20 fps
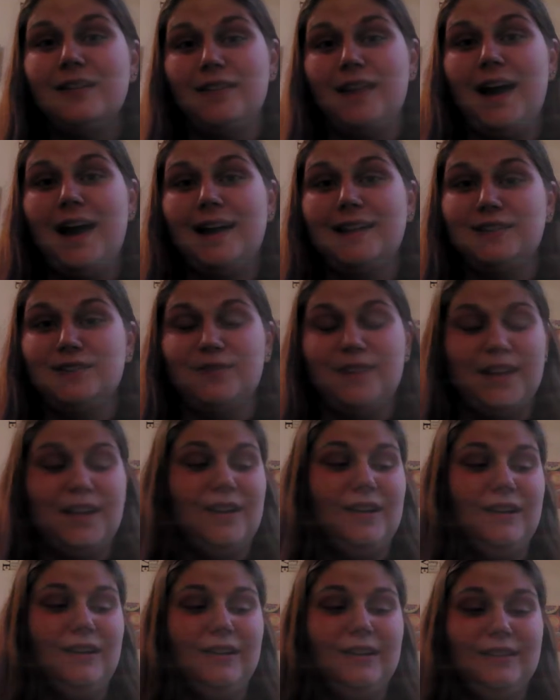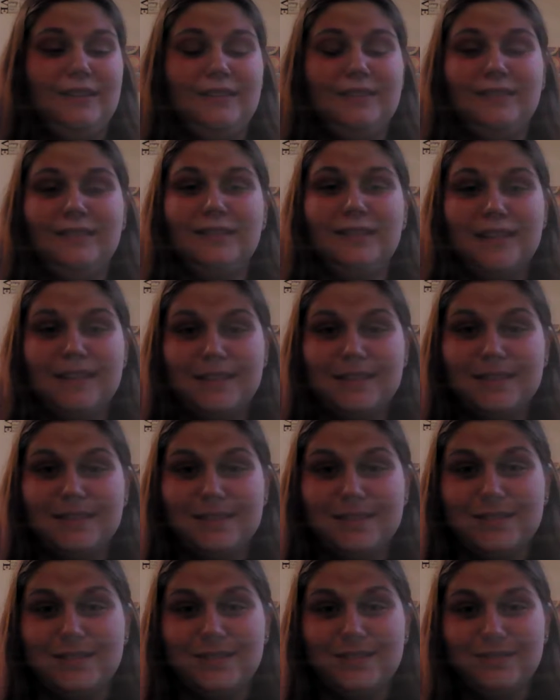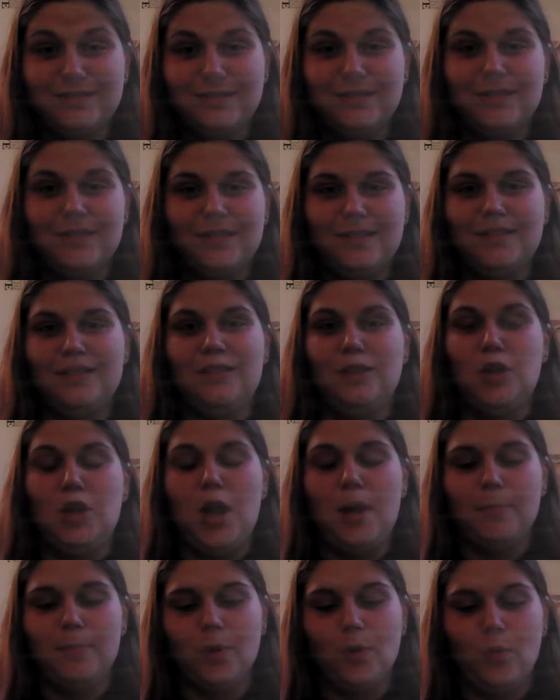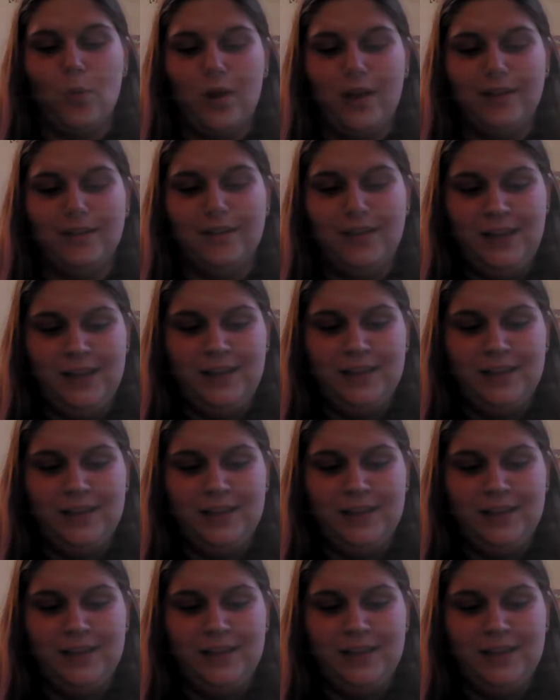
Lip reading: the Hans Ver is number one.